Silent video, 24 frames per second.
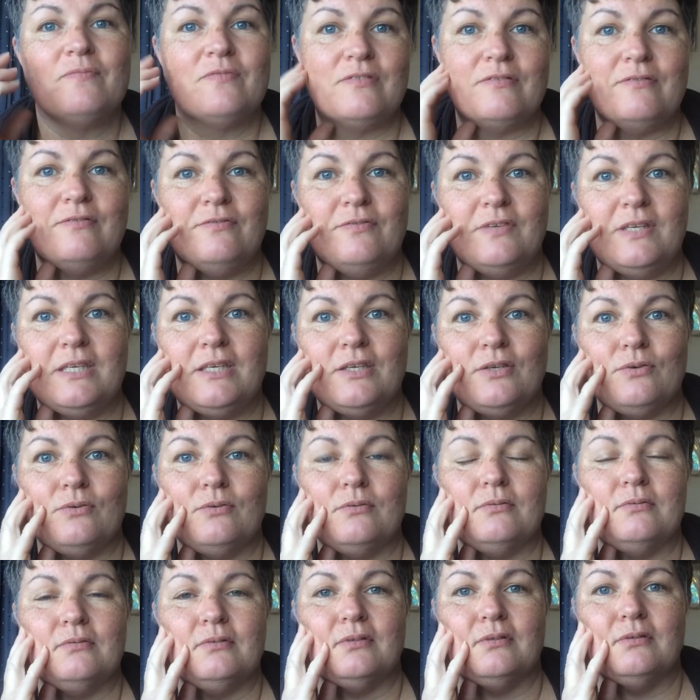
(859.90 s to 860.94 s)
vegan
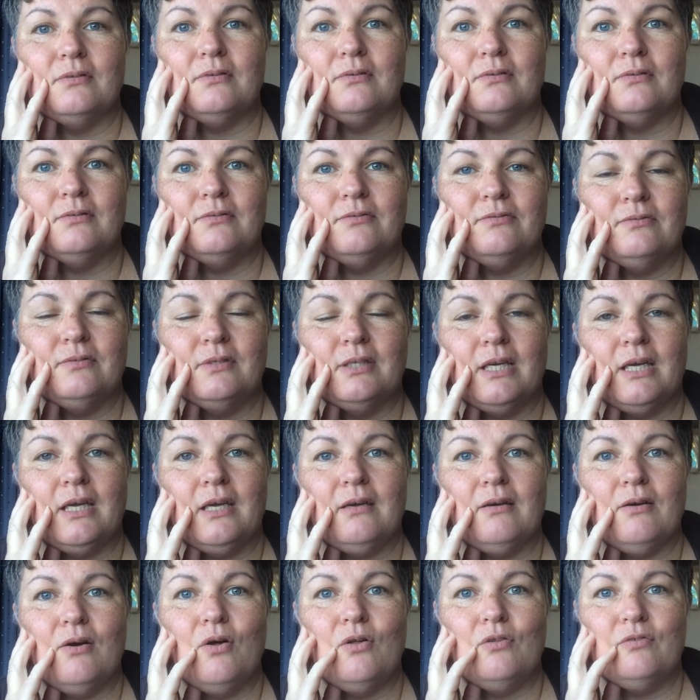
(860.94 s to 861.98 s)
or, or
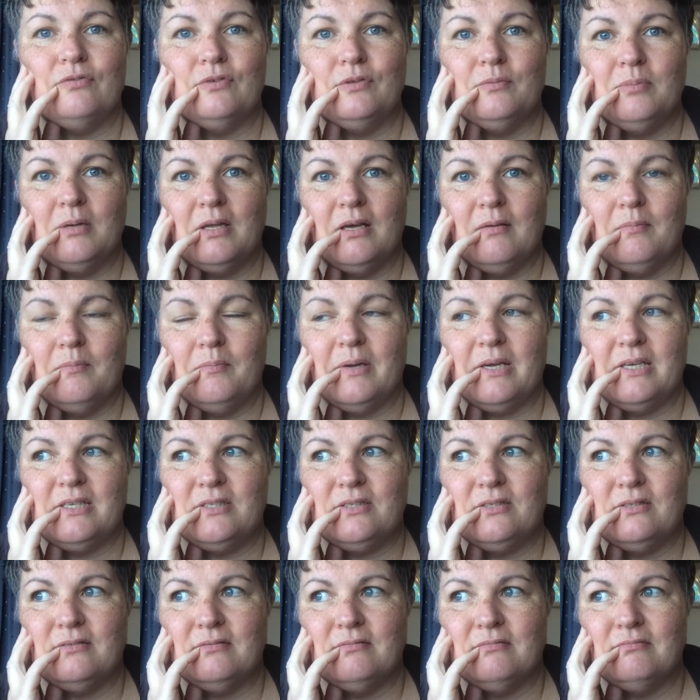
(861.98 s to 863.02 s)
uh, whole food plant
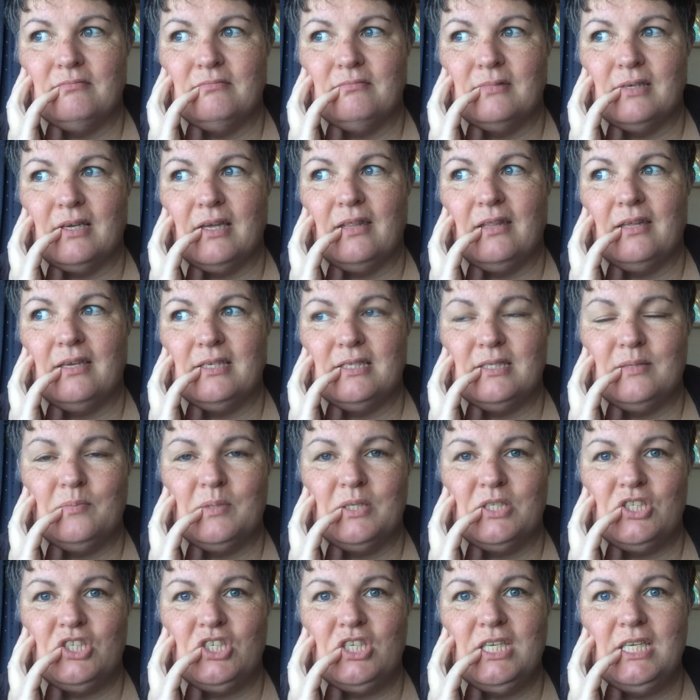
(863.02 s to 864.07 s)
based. I think it's a
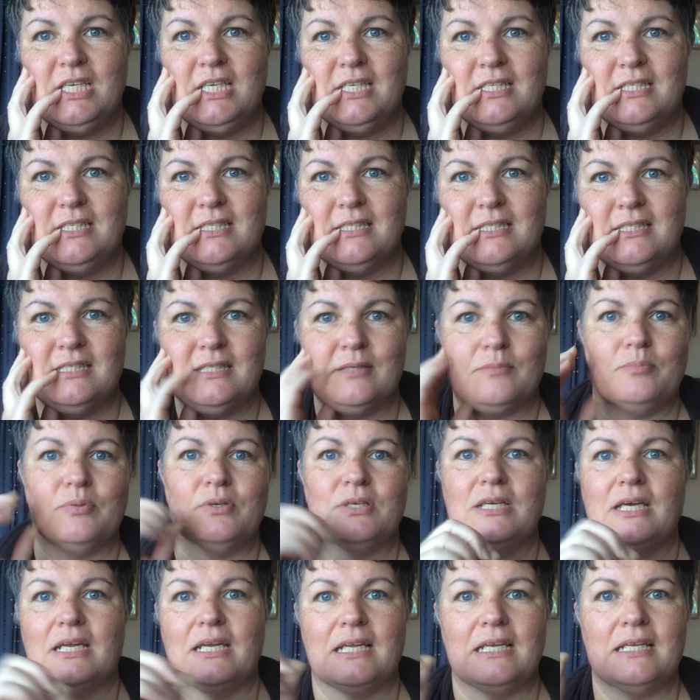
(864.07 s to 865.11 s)
bit cheeky to, to
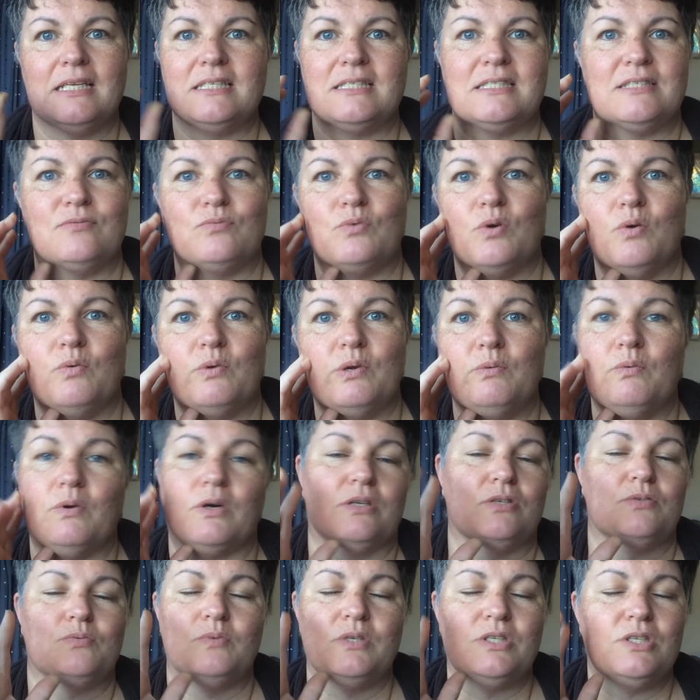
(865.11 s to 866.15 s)
put down a list of what we
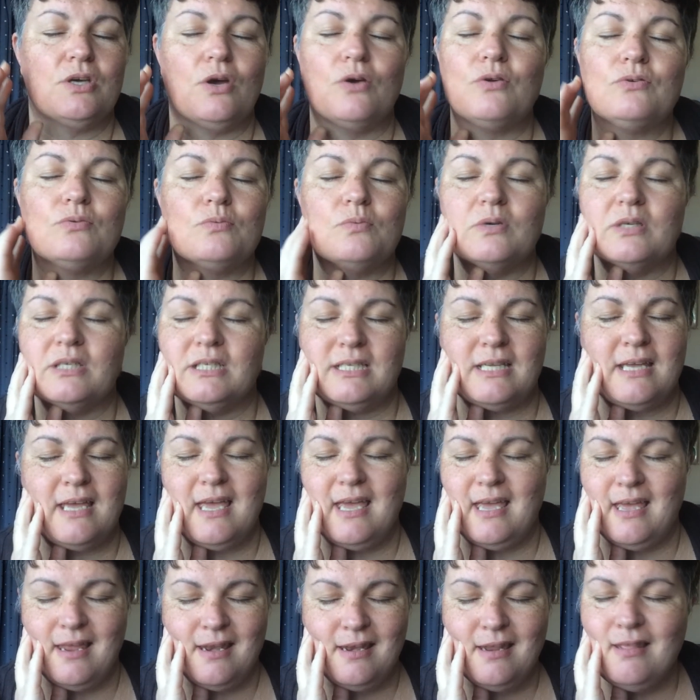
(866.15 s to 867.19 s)
want. We don't want
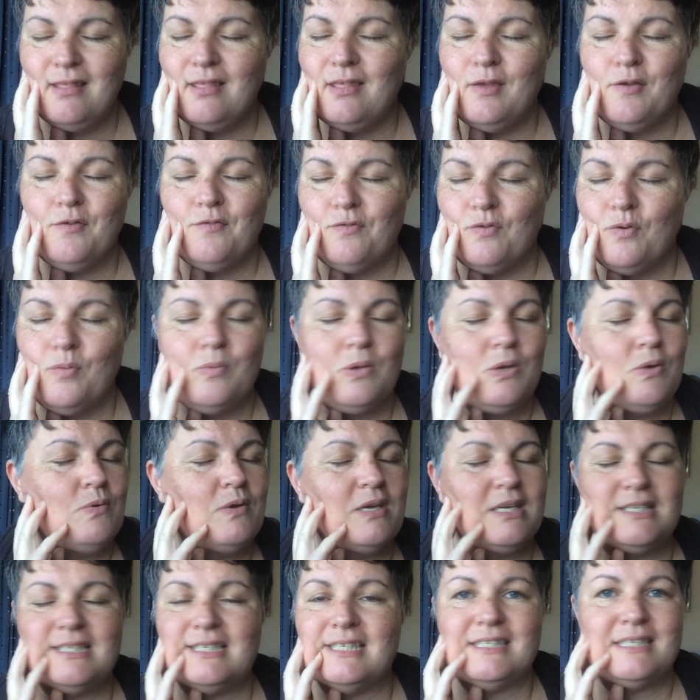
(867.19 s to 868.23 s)
anything from you
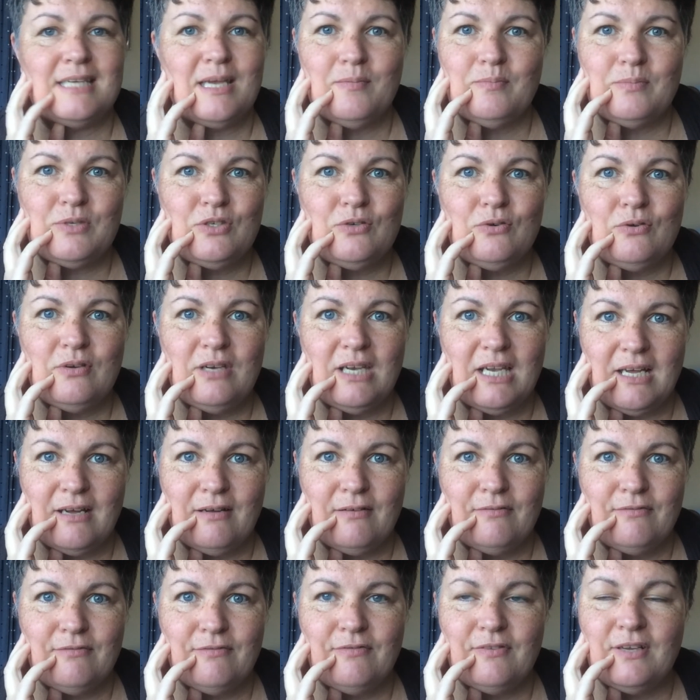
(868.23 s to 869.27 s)
except your
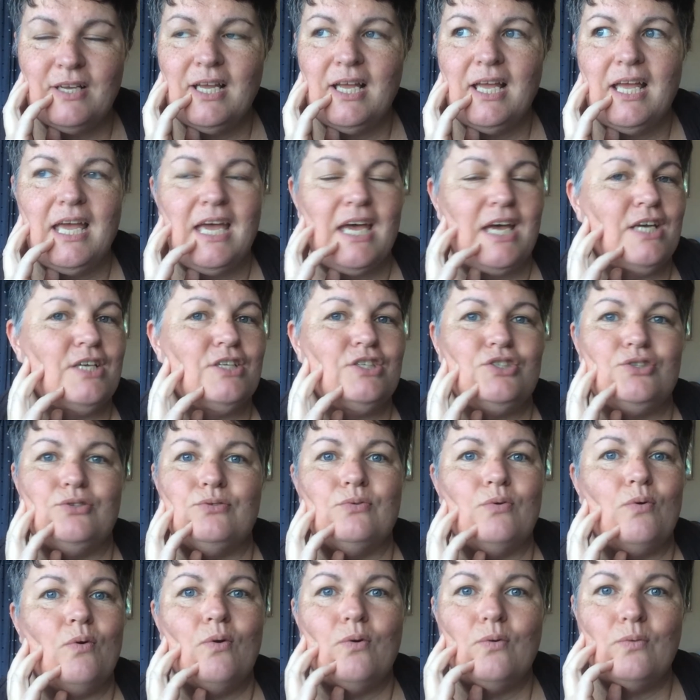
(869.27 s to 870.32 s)
love, as
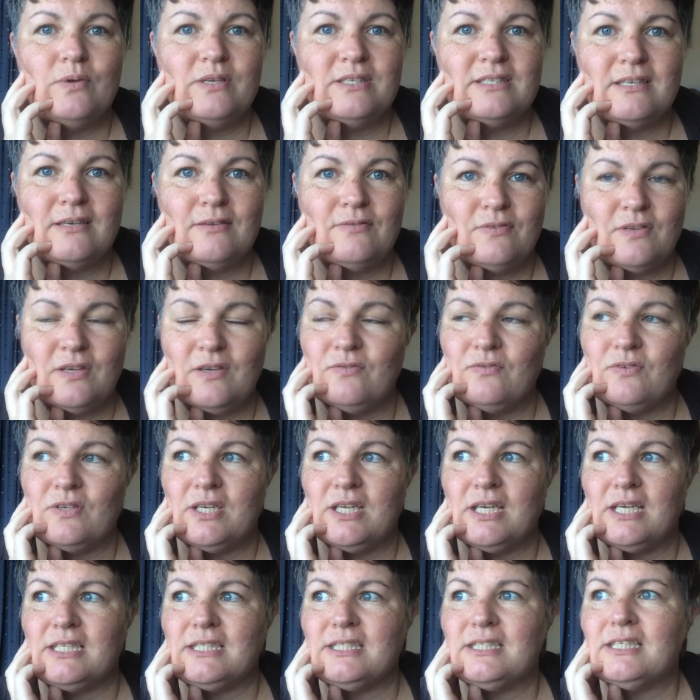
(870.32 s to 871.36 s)
you always have given
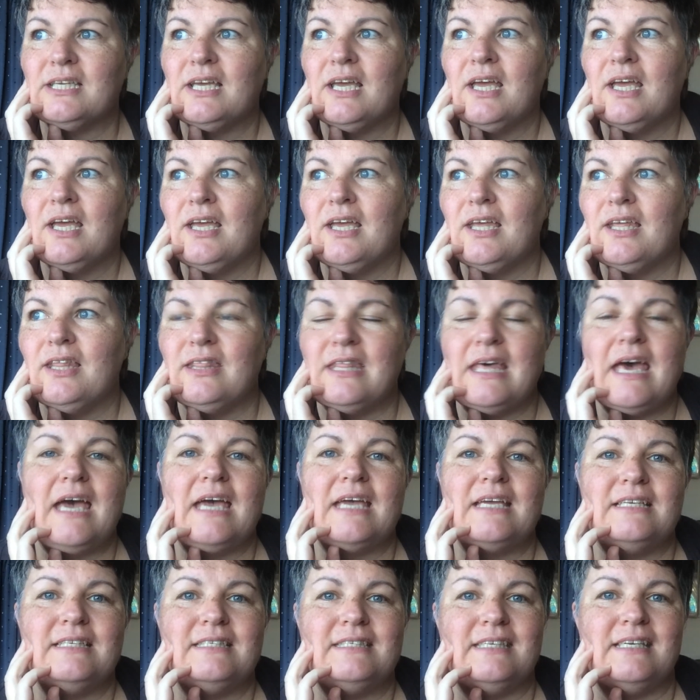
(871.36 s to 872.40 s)
us. That
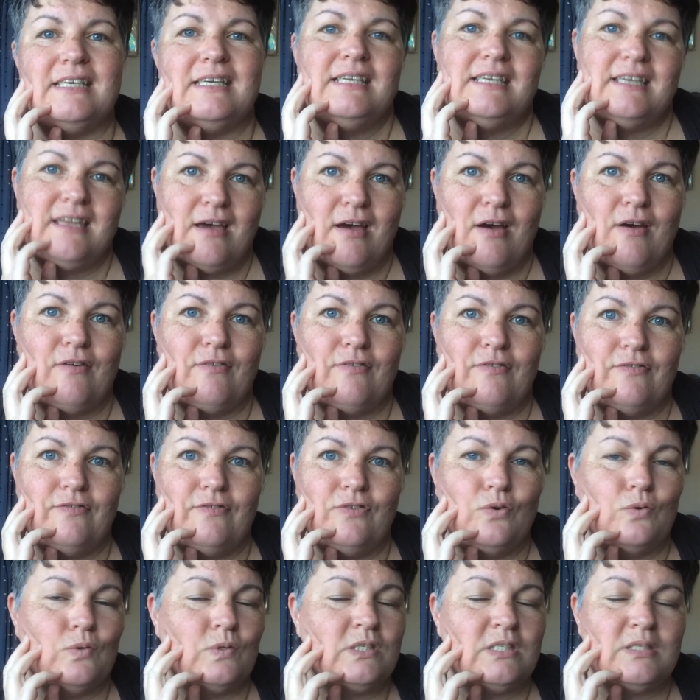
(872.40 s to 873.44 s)
is enough.
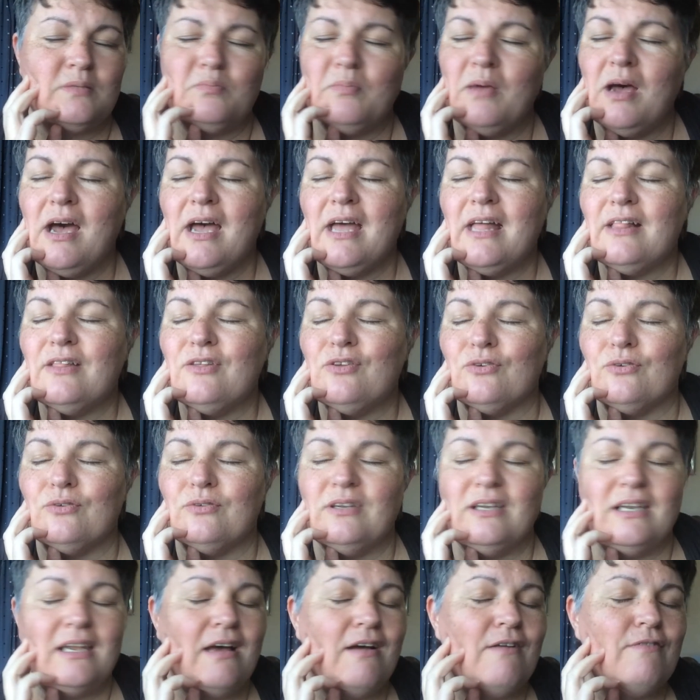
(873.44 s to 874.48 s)
Your smile, your
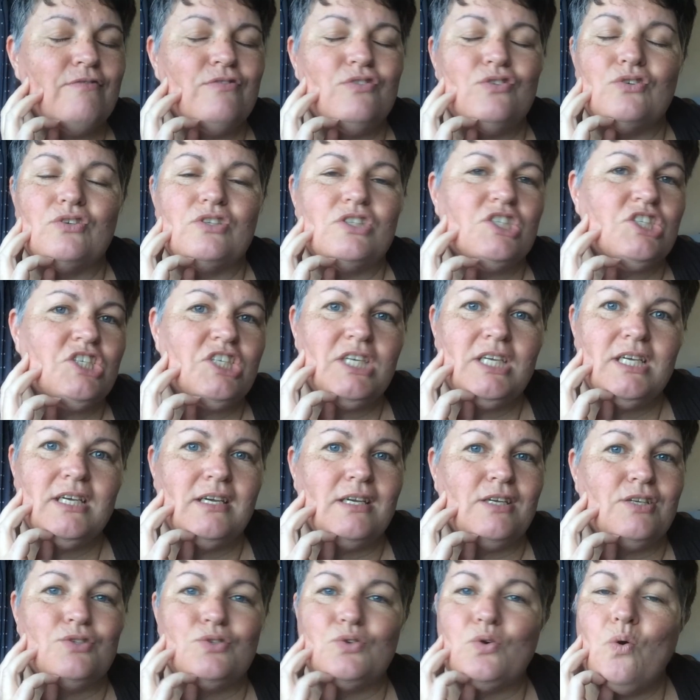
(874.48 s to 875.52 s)
love, your cheer
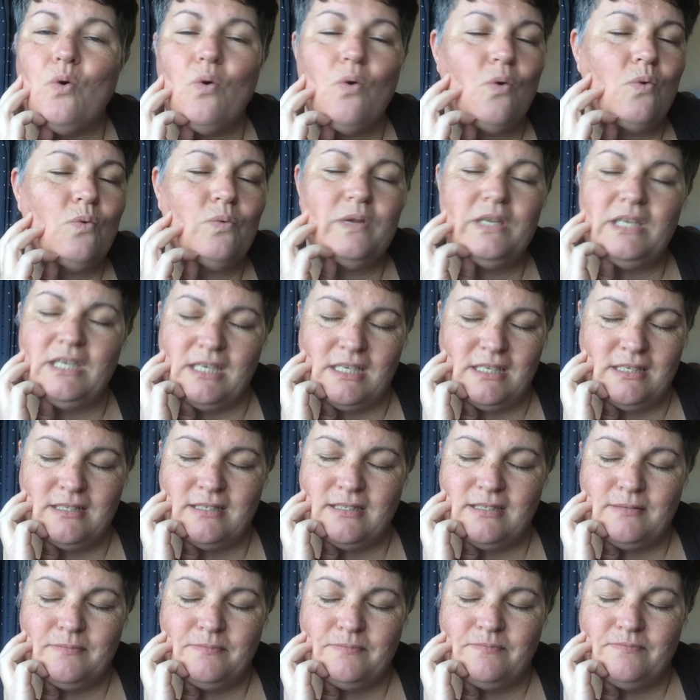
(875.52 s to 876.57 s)
is all we need,
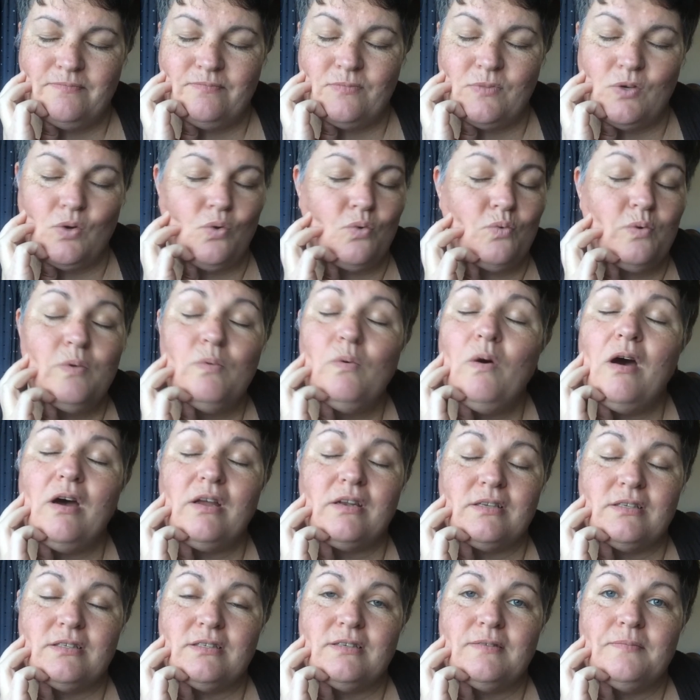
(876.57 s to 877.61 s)
all we
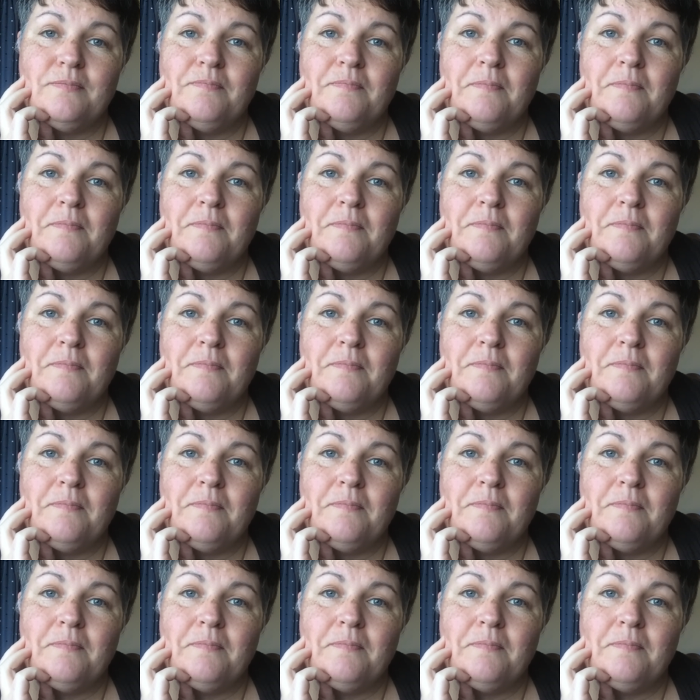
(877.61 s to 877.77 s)
want.